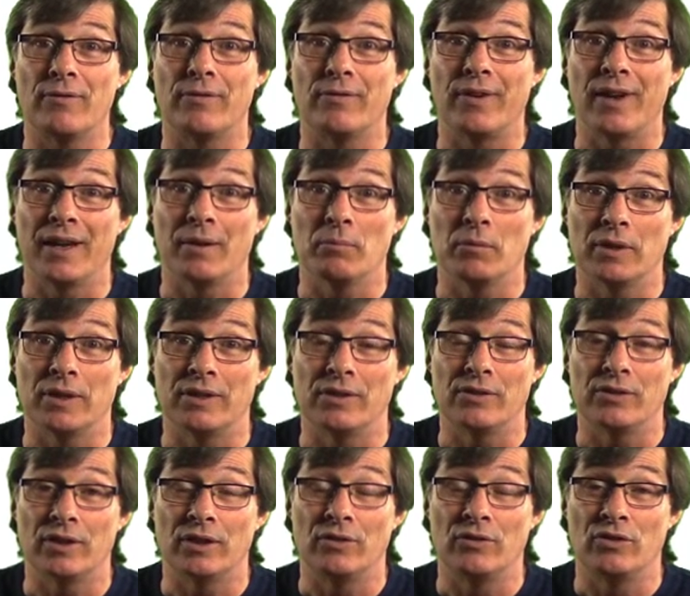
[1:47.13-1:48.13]

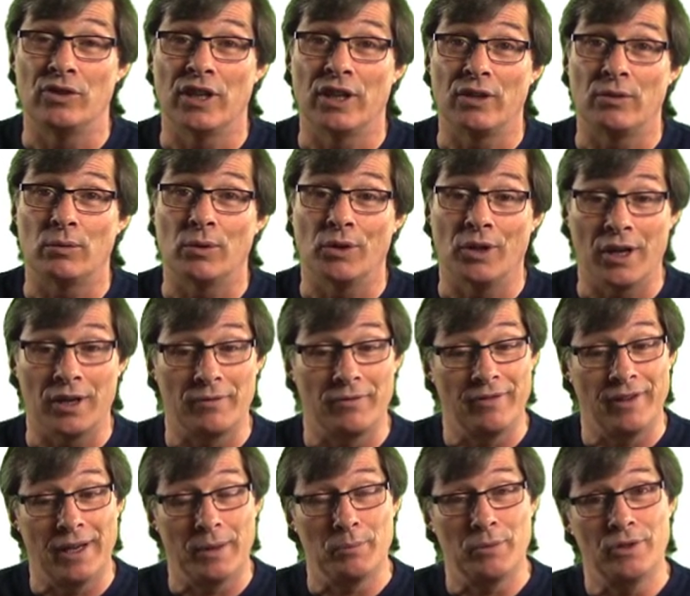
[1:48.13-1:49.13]
families in general, not
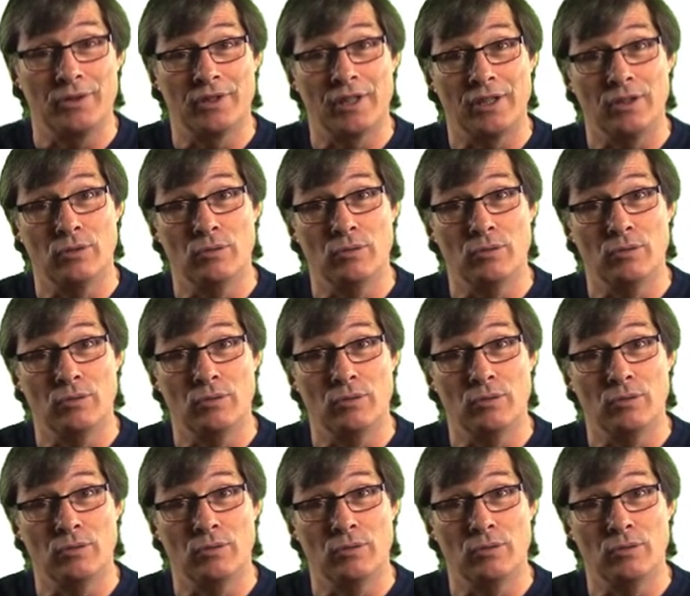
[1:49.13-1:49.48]
families that